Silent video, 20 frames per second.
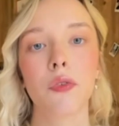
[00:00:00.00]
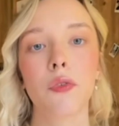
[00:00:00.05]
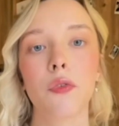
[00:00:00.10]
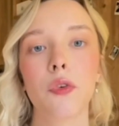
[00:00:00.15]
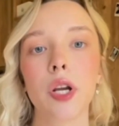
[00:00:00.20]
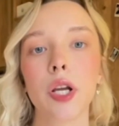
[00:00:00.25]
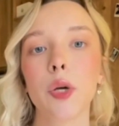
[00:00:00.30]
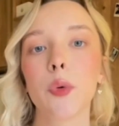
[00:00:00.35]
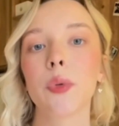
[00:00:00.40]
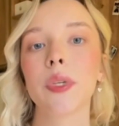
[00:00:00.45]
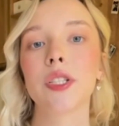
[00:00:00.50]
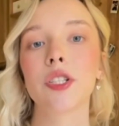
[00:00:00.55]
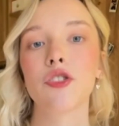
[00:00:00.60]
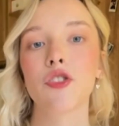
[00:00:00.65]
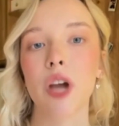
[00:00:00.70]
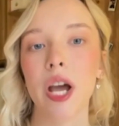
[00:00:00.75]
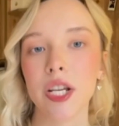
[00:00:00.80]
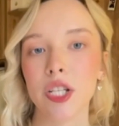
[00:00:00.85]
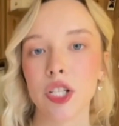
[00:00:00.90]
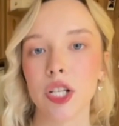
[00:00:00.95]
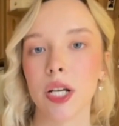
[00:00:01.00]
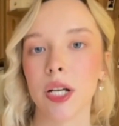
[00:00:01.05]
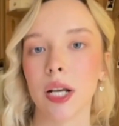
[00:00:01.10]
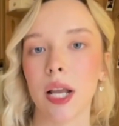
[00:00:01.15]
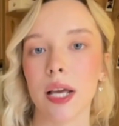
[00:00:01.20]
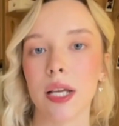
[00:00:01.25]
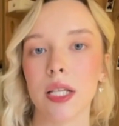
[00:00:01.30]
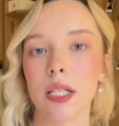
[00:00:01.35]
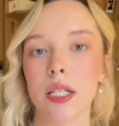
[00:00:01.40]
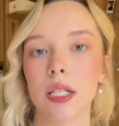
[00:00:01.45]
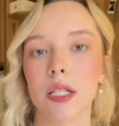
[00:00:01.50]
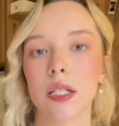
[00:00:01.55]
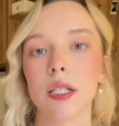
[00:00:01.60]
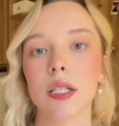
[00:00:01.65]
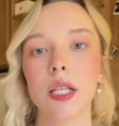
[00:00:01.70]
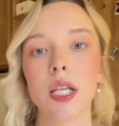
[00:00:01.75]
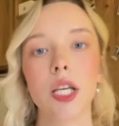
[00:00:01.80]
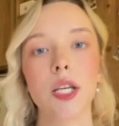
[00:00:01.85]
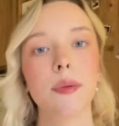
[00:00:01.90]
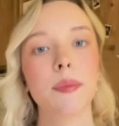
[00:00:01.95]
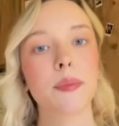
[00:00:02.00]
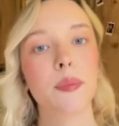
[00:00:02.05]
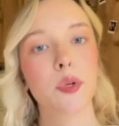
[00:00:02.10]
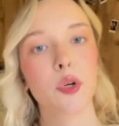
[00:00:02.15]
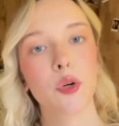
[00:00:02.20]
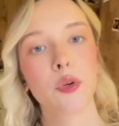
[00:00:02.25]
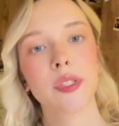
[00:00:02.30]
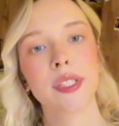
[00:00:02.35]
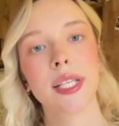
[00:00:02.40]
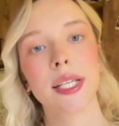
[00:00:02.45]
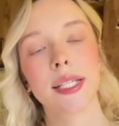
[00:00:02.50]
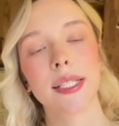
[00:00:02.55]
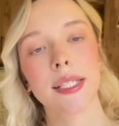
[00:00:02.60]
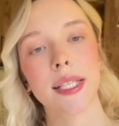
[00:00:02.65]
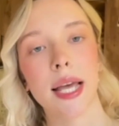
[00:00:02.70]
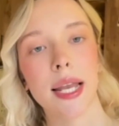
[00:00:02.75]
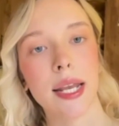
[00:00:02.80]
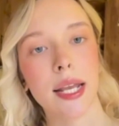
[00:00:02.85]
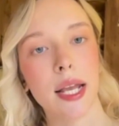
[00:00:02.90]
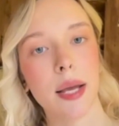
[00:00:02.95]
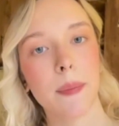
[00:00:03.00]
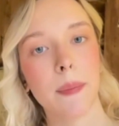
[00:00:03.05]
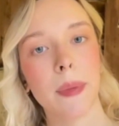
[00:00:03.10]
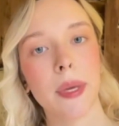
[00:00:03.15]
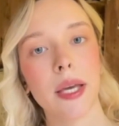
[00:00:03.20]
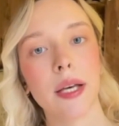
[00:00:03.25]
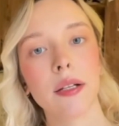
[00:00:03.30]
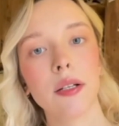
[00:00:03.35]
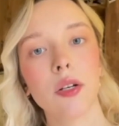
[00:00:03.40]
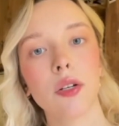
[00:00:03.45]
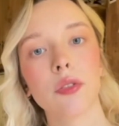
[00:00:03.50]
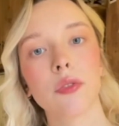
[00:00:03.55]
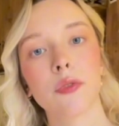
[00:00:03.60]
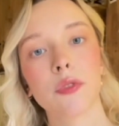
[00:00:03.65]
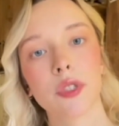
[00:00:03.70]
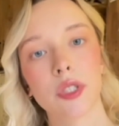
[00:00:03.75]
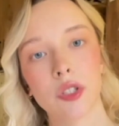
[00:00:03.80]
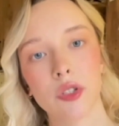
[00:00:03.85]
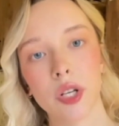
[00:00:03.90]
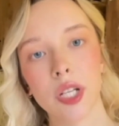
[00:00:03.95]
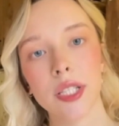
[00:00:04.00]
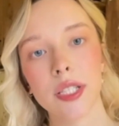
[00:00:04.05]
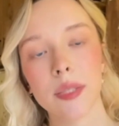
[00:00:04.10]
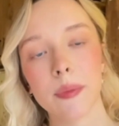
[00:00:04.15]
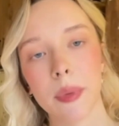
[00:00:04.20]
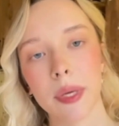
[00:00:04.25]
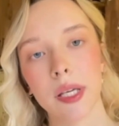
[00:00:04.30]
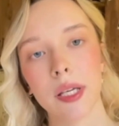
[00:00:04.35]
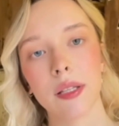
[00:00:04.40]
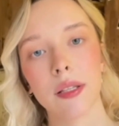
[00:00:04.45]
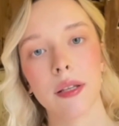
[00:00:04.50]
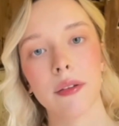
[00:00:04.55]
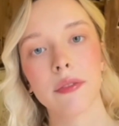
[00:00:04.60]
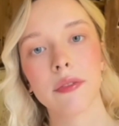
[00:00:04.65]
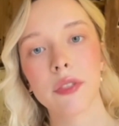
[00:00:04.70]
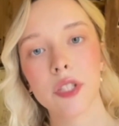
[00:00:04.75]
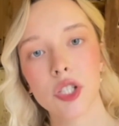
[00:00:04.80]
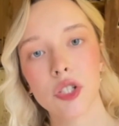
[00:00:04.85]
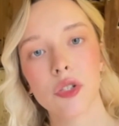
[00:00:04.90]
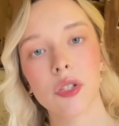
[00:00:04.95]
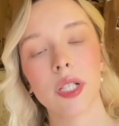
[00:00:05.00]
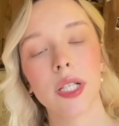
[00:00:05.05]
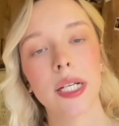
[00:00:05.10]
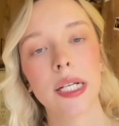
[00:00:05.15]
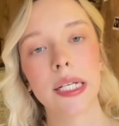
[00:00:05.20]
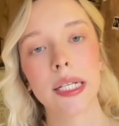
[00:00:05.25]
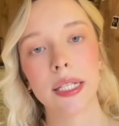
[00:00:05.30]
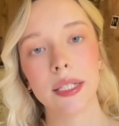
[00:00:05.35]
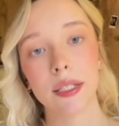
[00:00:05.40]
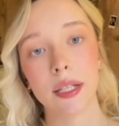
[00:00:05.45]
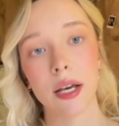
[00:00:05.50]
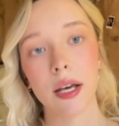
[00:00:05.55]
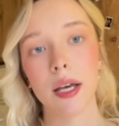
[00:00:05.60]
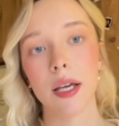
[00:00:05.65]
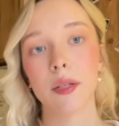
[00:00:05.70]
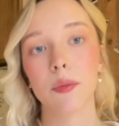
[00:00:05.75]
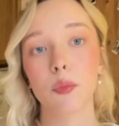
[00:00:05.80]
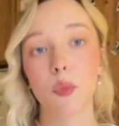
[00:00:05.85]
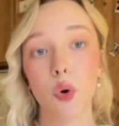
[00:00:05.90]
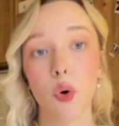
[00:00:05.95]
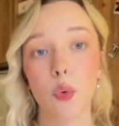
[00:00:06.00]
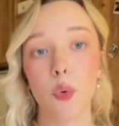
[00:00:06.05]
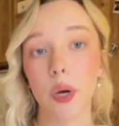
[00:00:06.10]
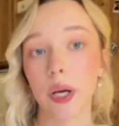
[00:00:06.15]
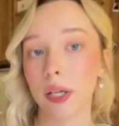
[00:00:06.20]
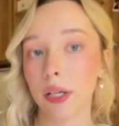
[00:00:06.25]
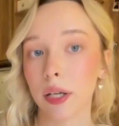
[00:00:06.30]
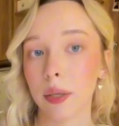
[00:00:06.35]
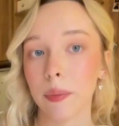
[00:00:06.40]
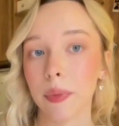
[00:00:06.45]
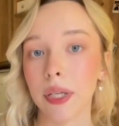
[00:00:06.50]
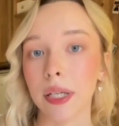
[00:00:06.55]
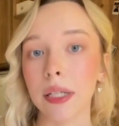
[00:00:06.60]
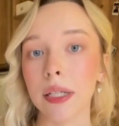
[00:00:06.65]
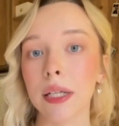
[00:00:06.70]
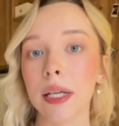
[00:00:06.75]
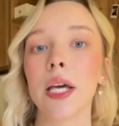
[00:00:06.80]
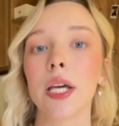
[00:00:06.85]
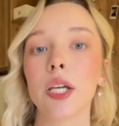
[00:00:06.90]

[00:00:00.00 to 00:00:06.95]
Frequent trash collection improves the aesthetic appeal of streets, making them visually cleaner and more welcoming.